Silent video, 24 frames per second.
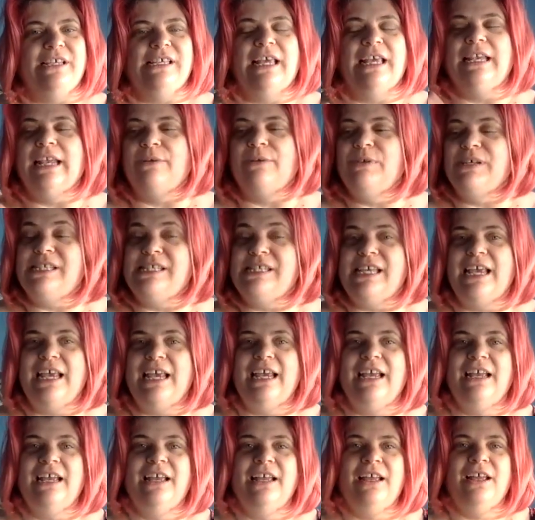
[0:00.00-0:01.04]
And I would
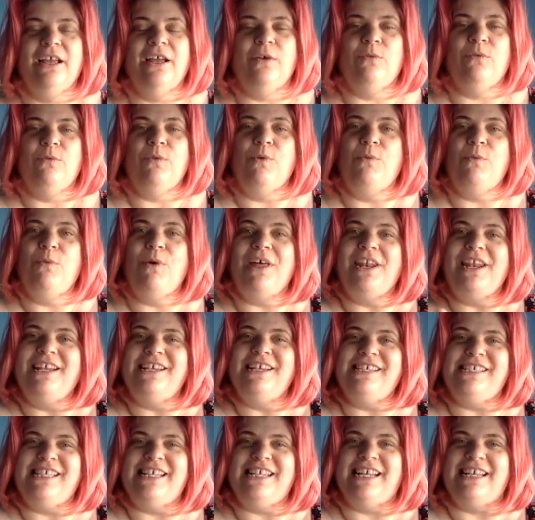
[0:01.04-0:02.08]
say, well, what is
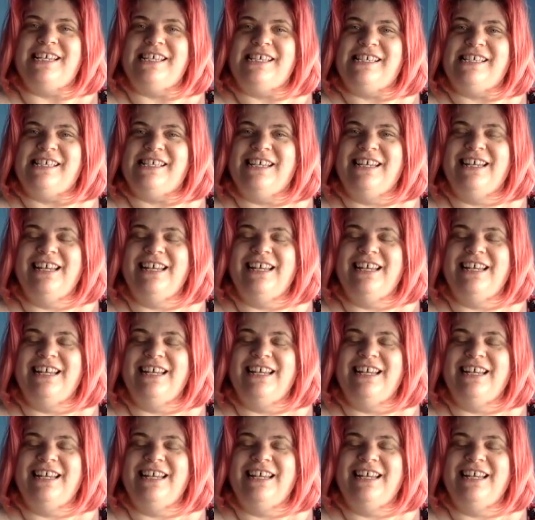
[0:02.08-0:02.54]
this?